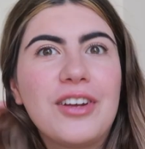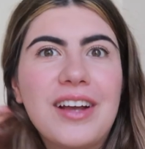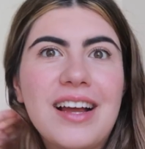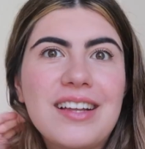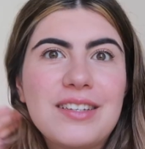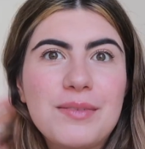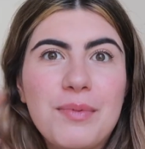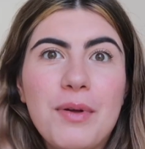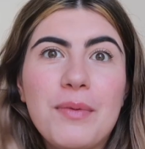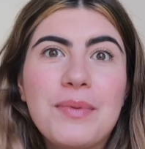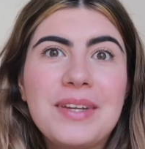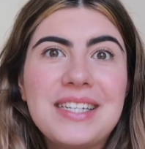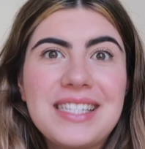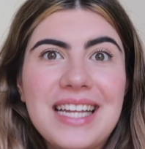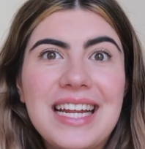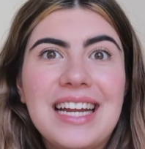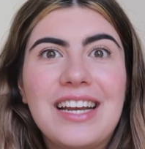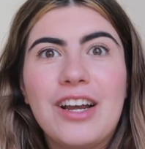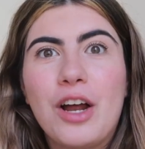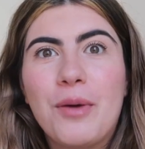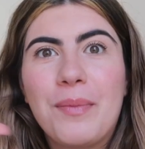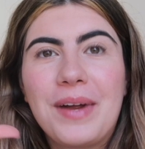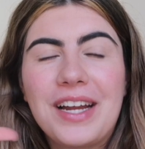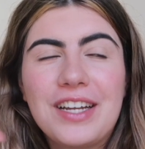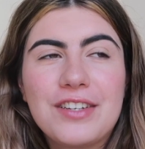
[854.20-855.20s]
guys have probably seen
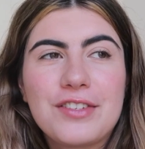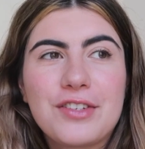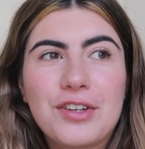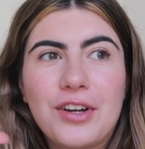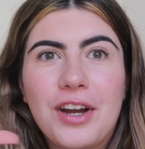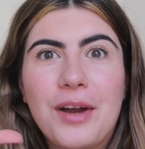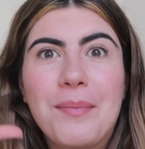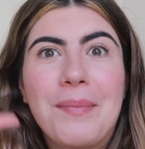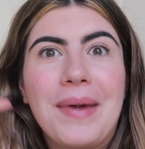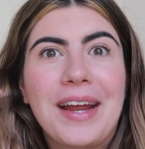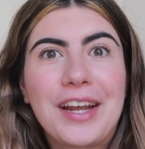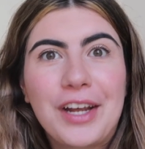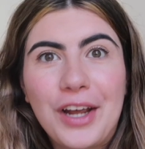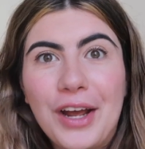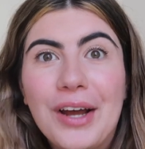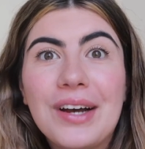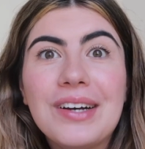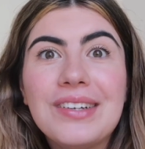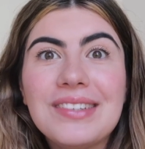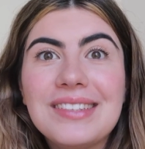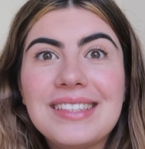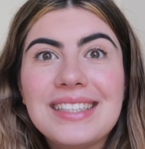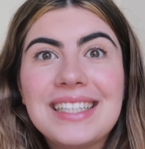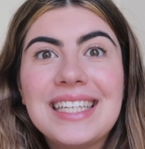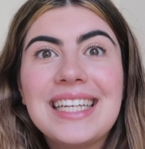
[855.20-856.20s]
on my Instagram, my
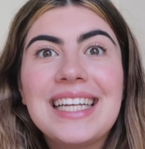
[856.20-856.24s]
curls